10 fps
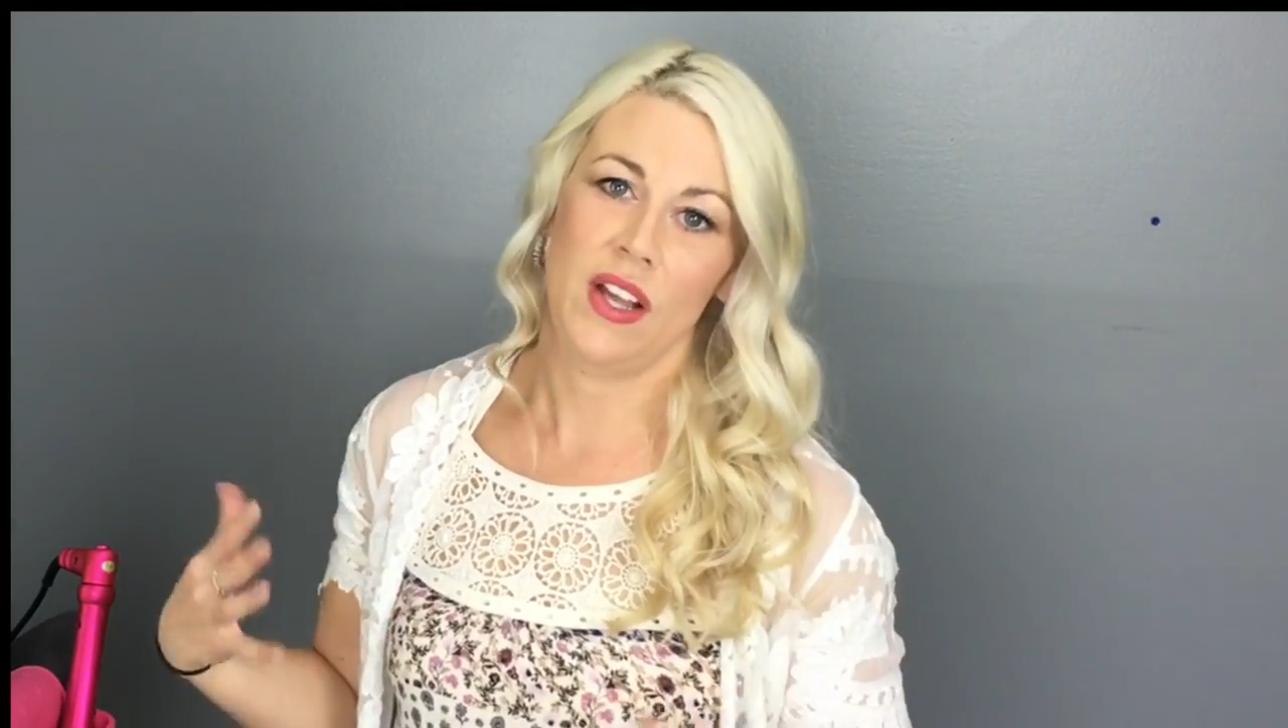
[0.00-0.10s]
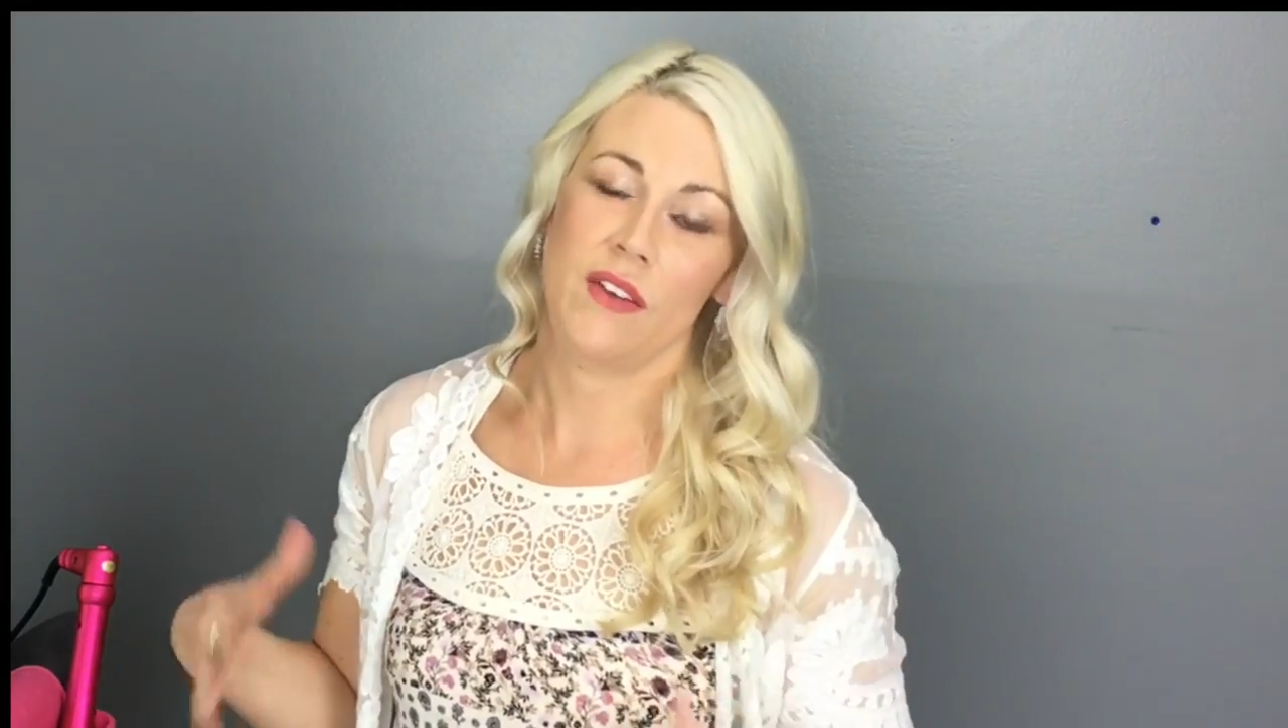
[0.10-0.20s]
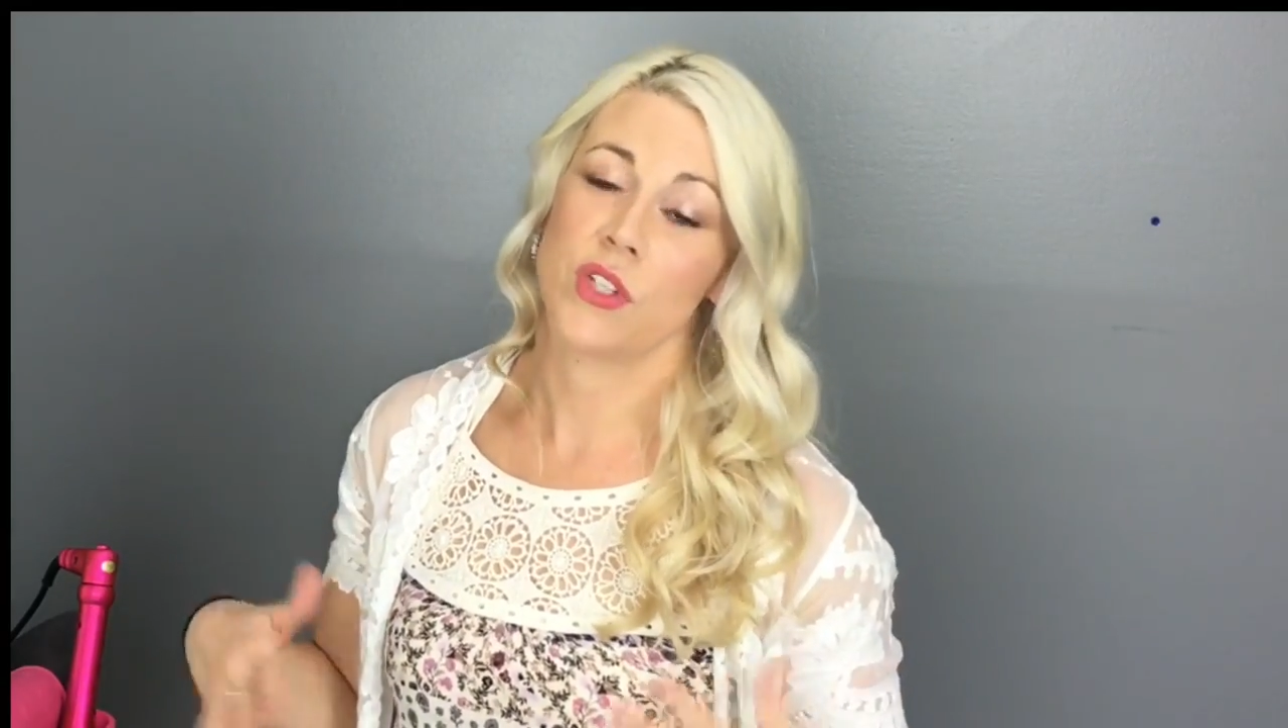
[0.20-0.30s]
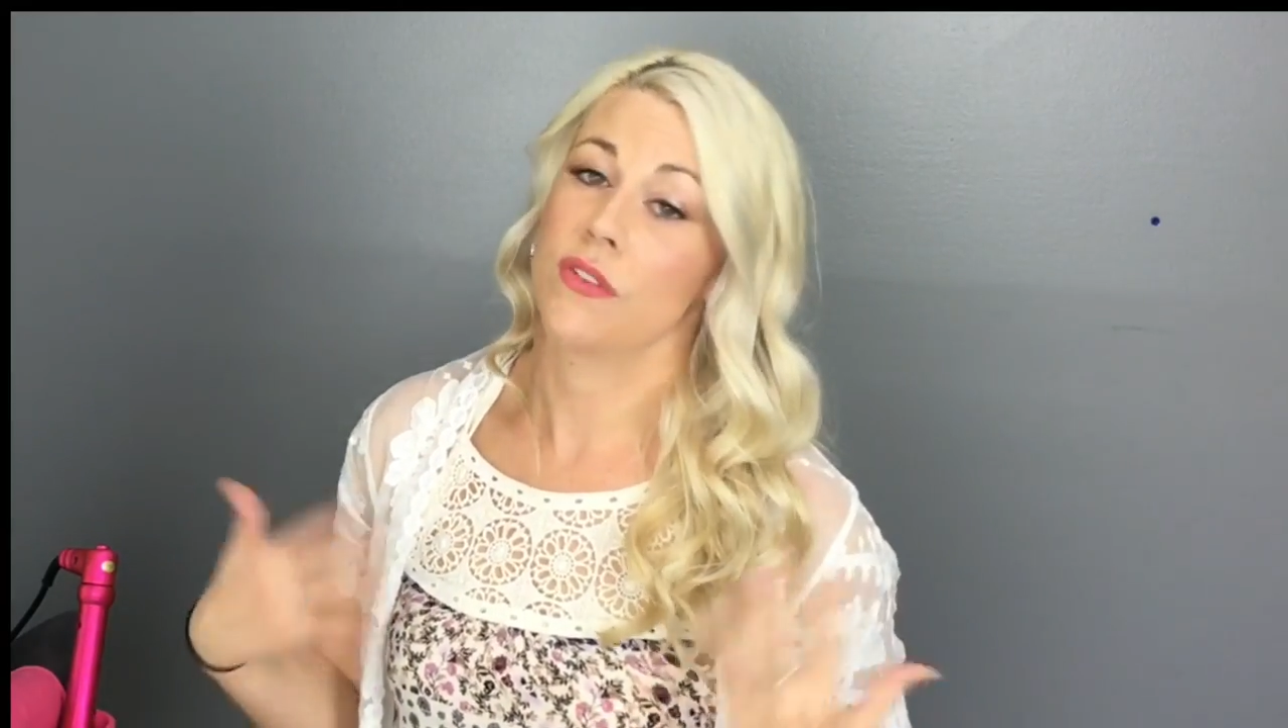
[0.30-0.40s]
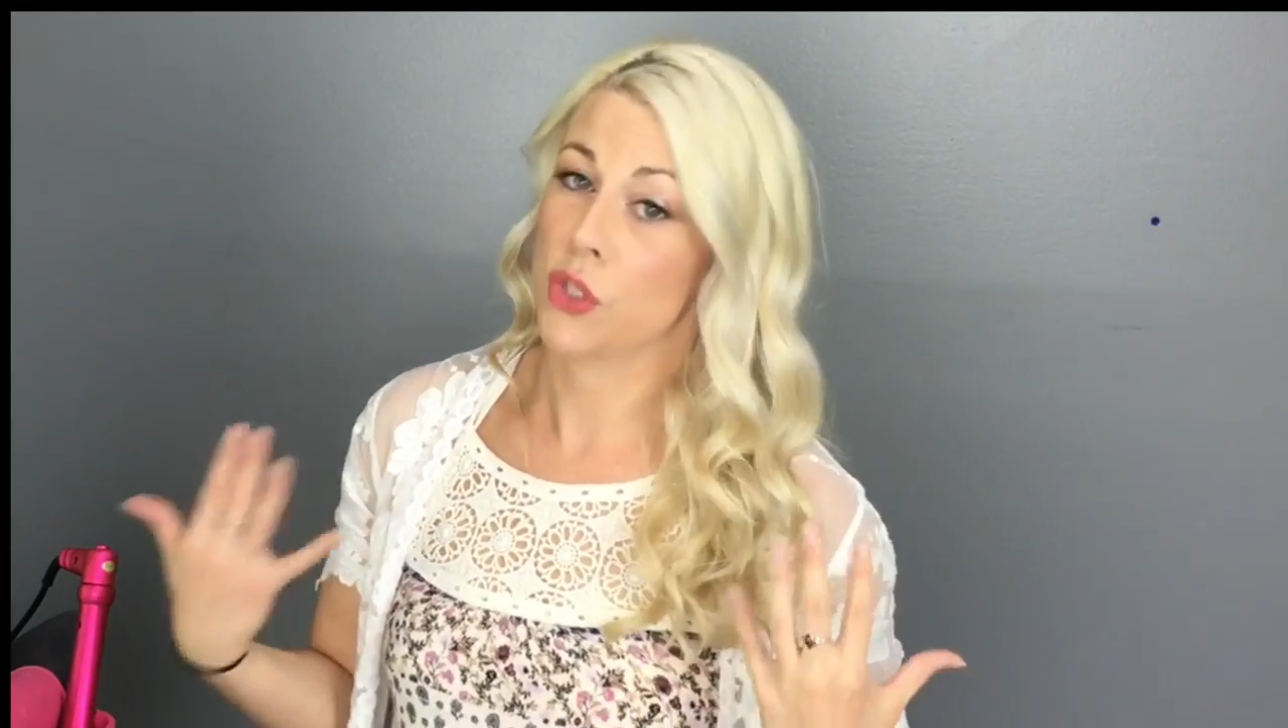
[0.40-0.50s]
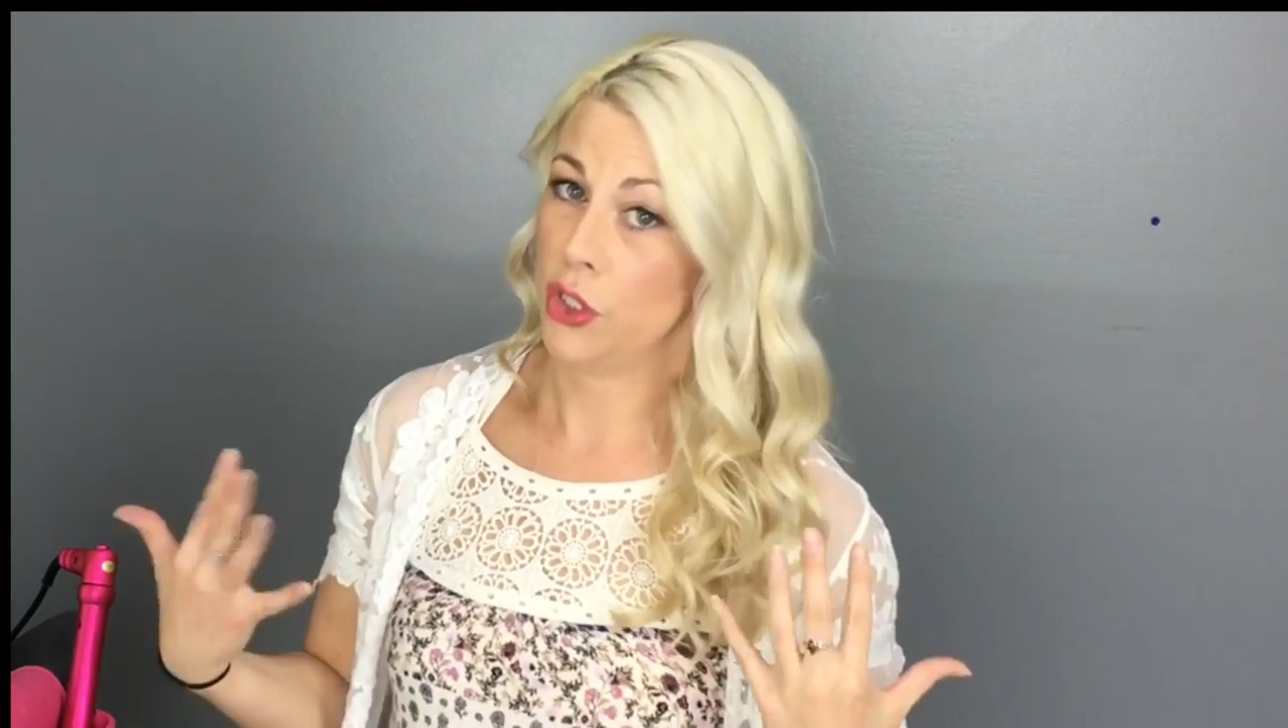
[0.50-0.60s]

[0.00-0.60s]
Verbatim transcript: after I've